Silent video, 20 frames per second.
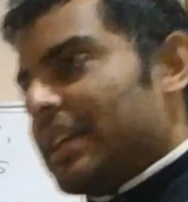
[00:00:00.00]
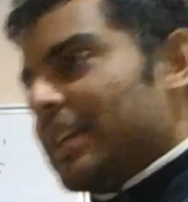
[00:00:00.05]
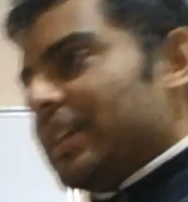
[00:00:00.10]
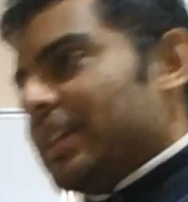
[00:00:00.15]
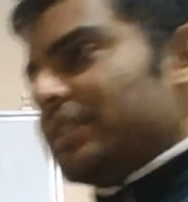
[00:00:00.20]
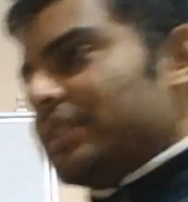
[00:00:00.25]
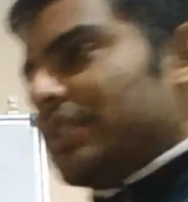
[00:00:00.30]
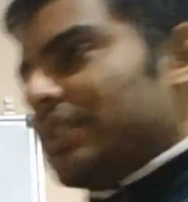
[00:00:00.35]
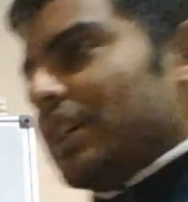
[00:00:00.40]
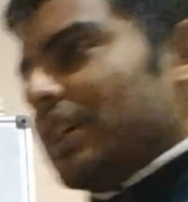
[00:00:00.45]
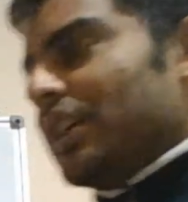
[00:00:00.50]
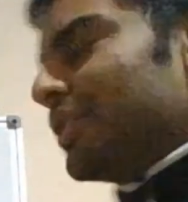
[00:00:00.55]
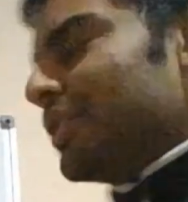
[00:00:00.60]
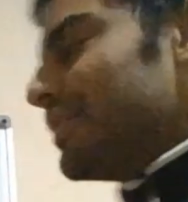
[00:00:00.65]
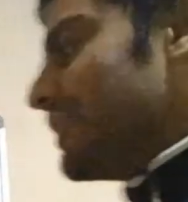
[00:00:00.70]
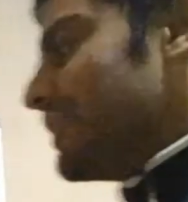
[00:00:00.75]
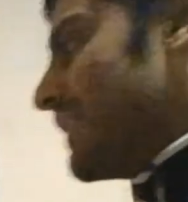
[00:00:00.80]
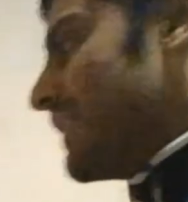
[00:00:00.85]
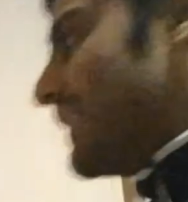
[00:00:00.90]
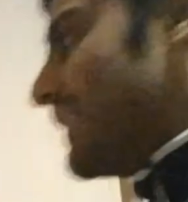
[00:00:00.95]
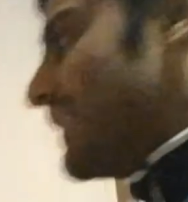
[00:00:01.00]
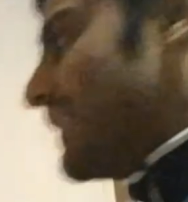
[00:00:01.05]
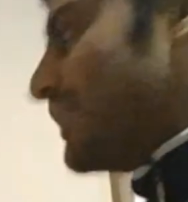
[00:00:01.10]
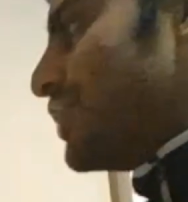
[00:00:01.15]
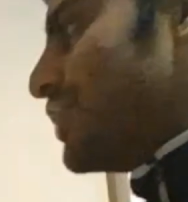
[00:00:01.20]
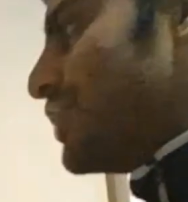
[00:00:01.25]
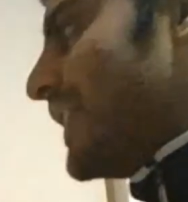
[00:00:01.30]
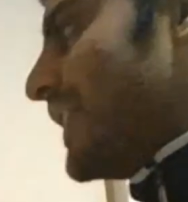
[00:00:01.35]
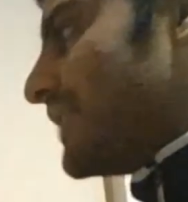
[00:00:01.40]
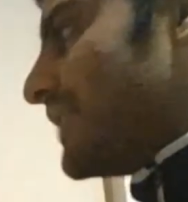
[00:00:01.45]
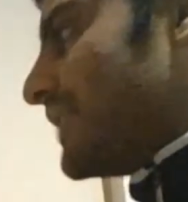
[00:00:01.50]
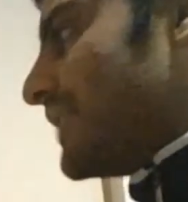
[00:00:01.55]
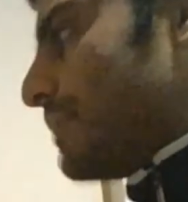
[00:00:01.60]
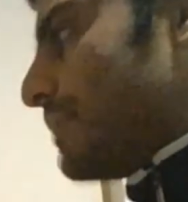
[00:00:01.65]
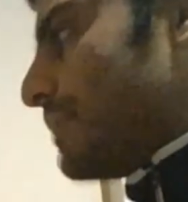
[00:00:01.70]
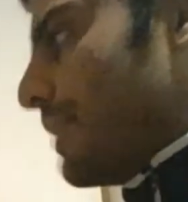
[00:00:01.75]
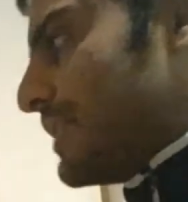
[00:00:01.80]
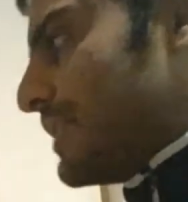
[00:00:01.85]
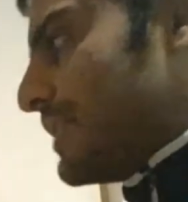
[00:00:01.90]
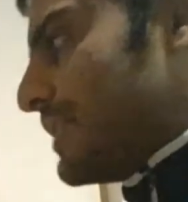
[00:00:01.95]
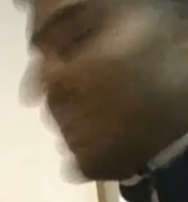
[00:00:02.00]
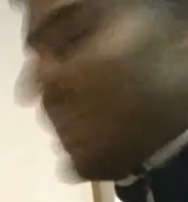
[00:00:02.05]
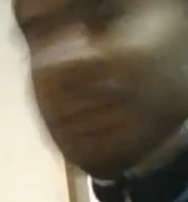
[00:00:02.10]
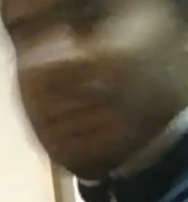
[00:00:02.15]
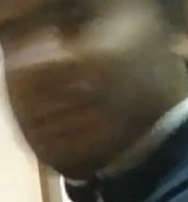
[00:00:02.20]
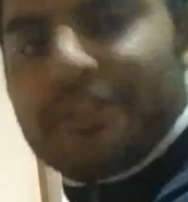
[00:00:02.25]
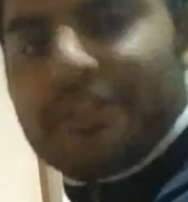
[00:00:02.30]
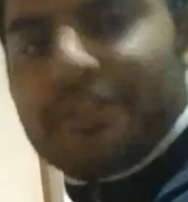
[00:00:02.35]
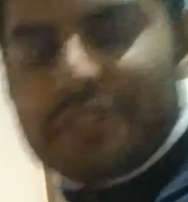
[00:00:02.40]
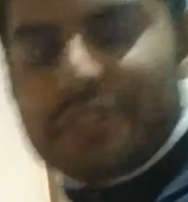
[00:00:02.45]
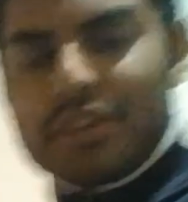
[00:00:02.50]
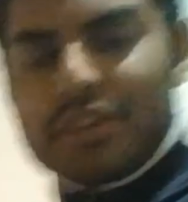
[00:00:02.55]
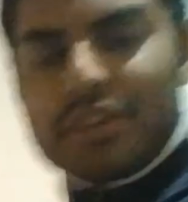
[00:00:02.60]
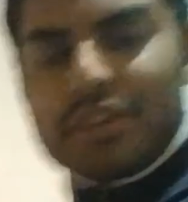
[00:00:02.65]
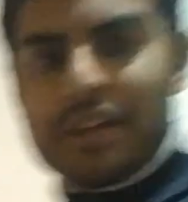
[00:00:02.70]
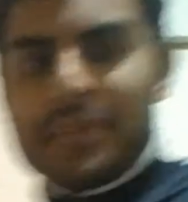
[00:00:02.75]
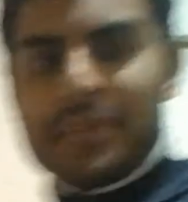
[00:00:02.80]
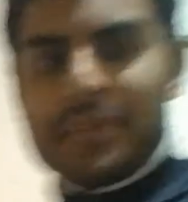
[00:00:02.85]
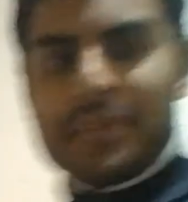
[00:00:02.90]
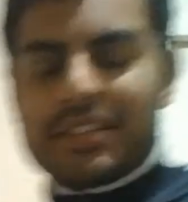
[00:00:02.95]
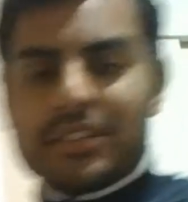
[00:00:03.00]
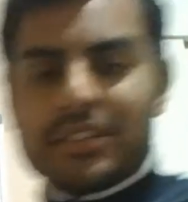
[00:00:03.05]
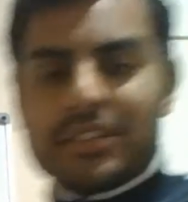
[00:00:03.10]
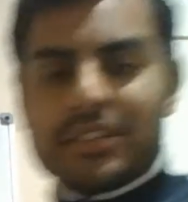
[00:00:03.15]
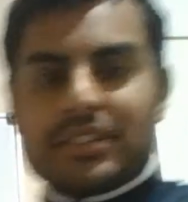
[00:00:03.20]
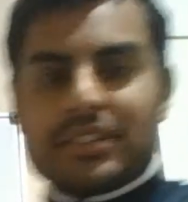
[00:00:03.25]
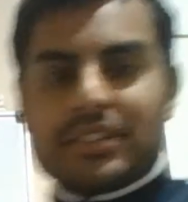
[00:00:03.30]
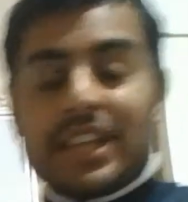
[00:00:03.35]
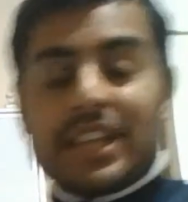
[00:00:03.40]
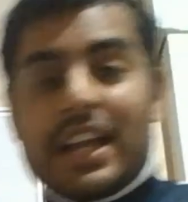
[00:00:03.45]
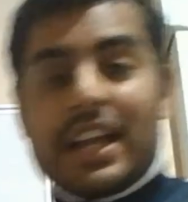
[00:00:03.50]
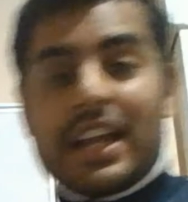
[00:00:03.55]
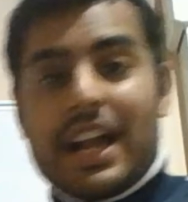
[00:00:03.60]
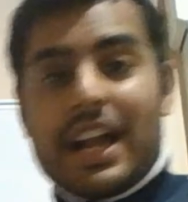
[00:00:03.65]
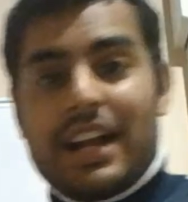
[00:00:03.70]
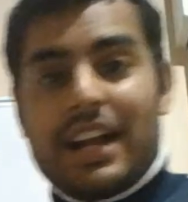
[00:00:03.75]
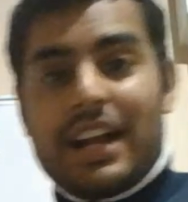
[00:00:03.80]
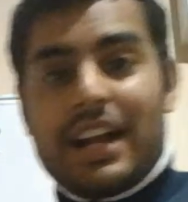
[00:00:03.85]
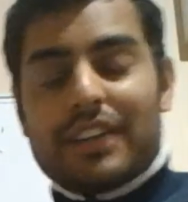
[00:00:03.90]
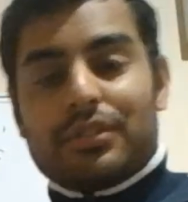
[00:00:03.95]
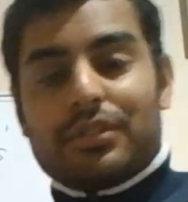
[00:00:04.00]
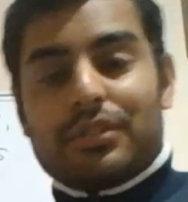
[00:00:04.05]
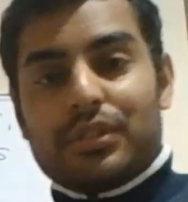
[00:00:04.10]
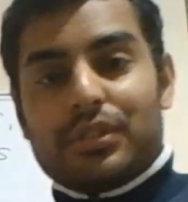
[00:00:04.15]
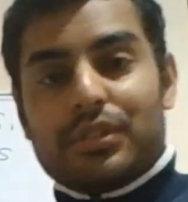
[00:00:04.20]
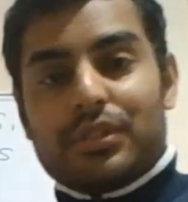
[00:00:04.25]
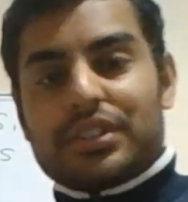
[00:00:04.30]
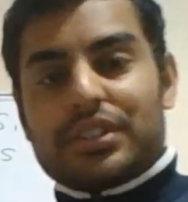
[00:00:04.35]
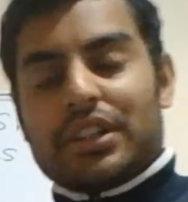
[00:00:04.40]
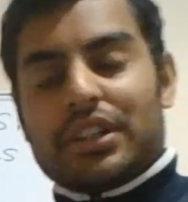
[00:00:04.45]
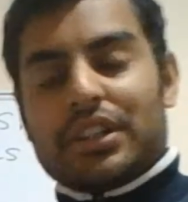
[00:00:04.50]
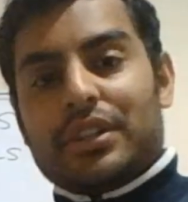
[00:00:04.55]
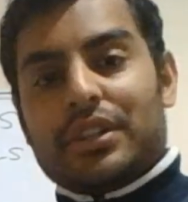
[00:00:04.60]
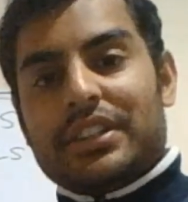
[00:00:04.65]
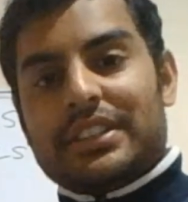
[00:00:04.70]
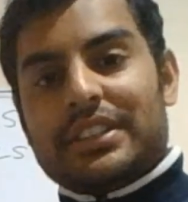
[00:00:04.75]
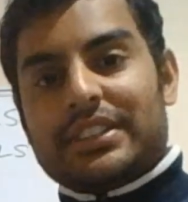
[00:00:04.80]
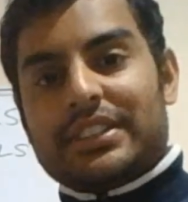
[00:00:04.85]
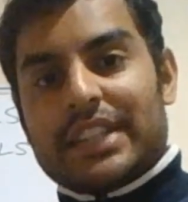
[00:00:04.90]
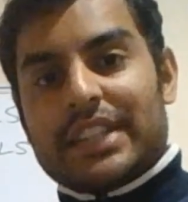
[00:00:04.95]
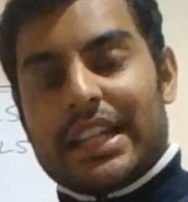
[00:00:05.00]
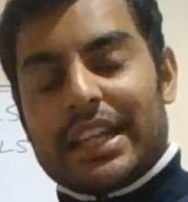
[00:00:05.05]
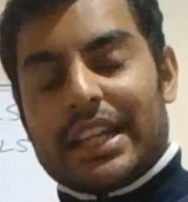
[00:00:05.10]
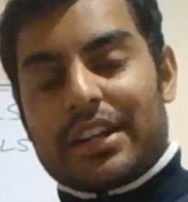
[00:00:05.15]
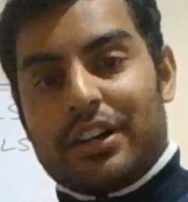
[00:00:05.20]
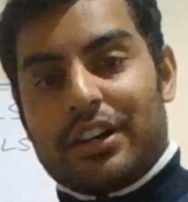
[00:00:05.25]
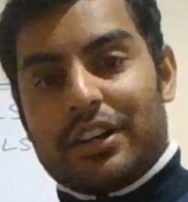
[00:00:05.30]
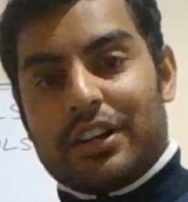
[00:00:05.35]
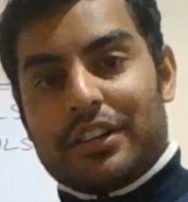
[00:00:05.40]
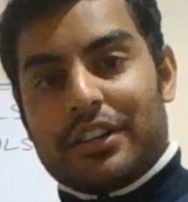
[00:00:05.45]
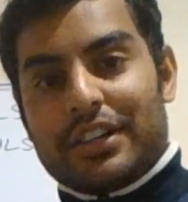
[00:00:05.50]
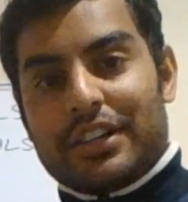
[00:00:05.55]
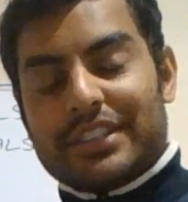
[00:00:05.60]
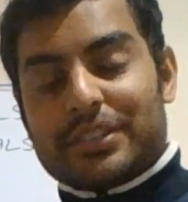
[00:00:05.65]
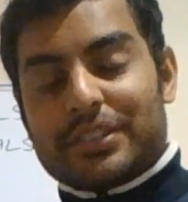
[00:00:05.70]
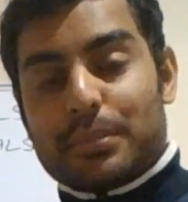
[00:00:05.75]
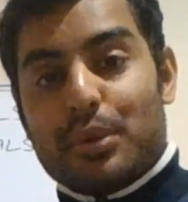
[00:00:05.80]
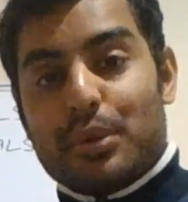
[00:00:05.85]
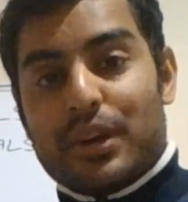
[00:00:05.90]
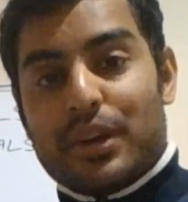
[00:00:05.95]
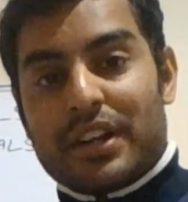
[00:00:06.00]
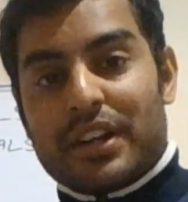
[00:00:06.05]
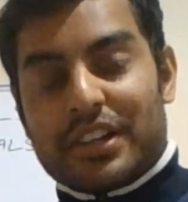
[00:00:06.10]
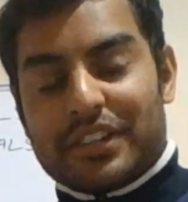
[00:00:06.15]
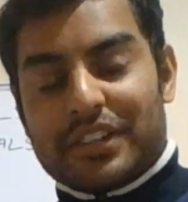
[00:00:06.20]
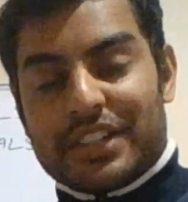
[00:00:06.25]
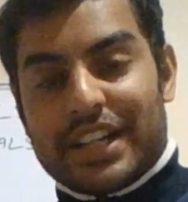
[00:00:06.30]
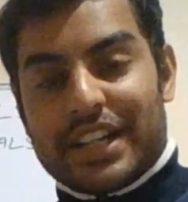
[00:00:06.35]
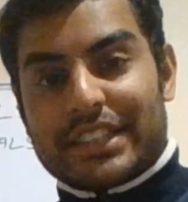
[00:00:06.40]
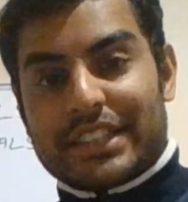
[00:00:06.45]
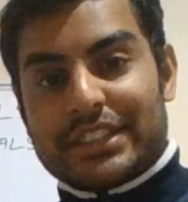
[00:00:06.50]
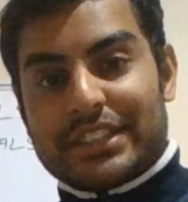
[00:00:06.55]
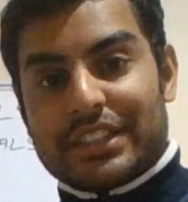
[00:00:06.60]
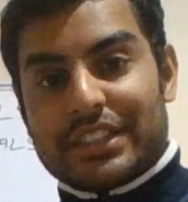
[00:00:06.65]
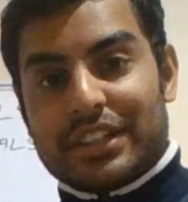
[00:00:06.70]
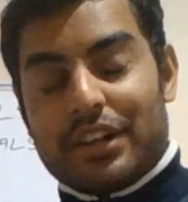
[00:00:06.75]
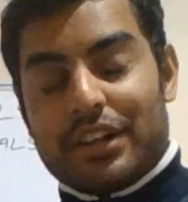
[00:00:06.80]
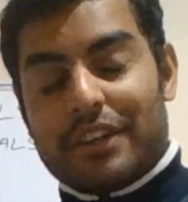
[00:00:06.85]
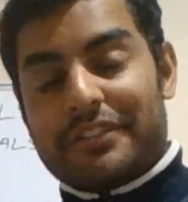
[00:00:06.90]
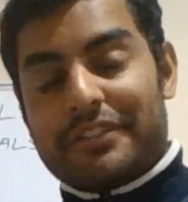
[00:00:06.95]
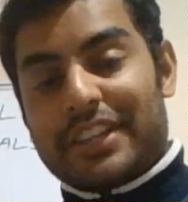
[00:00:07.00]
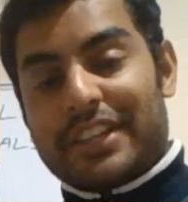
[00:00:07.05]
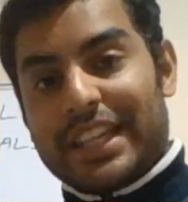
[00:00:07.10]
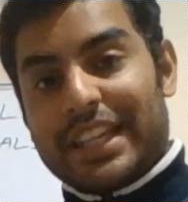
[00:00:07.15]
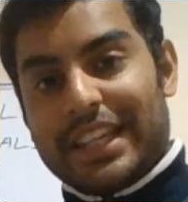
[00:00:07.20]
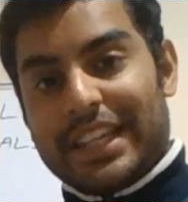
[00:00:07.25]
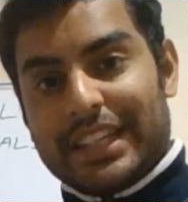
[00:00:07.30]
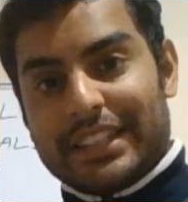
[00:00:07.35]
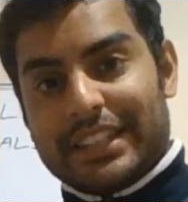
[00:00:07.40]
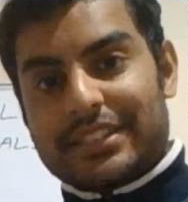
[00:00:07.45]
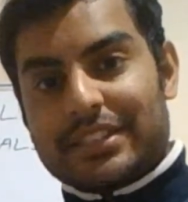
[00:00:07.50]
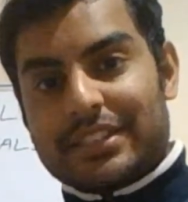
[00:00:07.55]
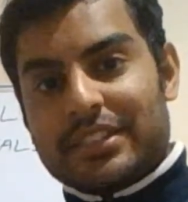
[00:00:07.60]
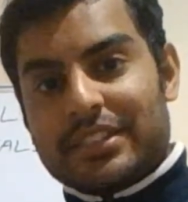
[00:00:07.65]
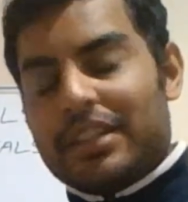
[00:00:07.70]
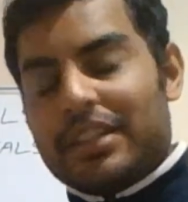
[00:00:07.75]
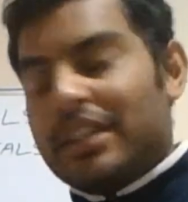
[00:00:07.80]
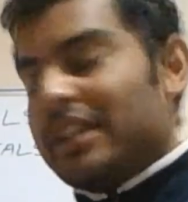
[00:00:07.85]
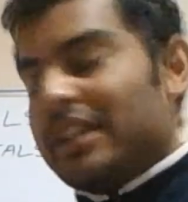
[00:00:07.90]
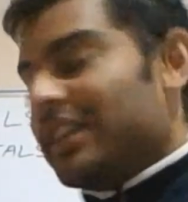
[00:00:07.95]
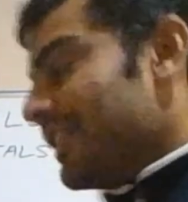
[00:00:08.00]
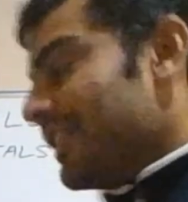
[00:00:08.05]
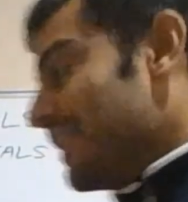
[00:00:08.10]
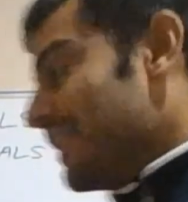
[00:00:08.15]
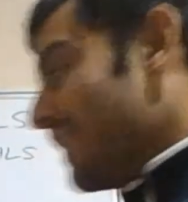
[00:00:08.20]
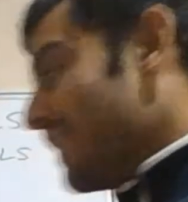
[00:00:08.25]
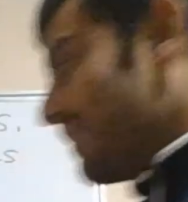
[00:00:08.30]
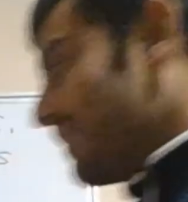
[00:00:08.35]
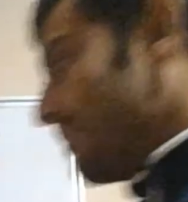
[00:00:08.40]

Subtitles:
so it shares a property of the non-metals, and also silicon is a poor conductor of heat, another